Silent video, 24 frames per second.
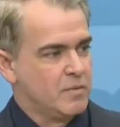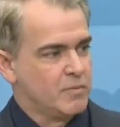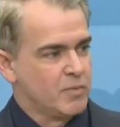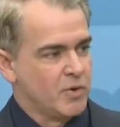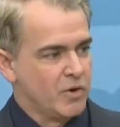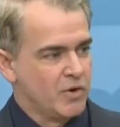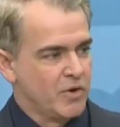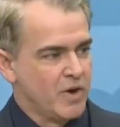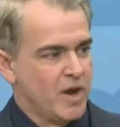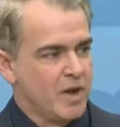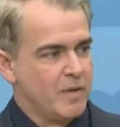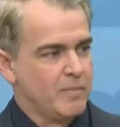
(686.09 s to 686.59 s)

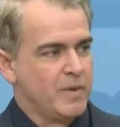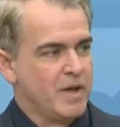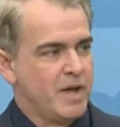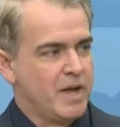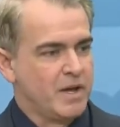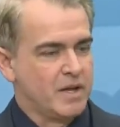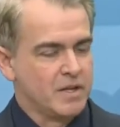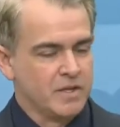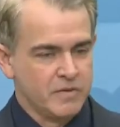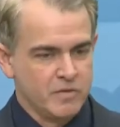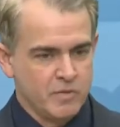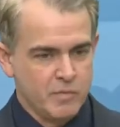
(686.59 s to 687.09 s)
program
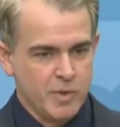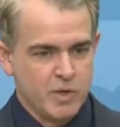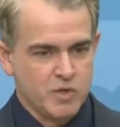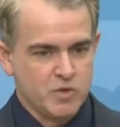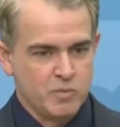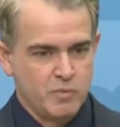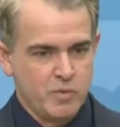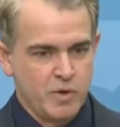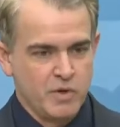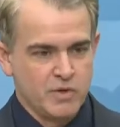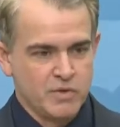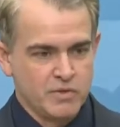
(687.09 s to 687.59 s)
at Cleveland
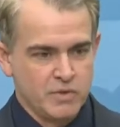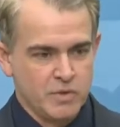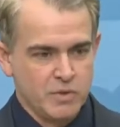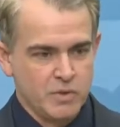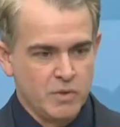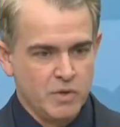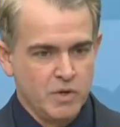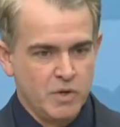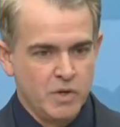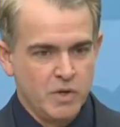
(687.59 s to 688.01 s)
Metroparks Zoo.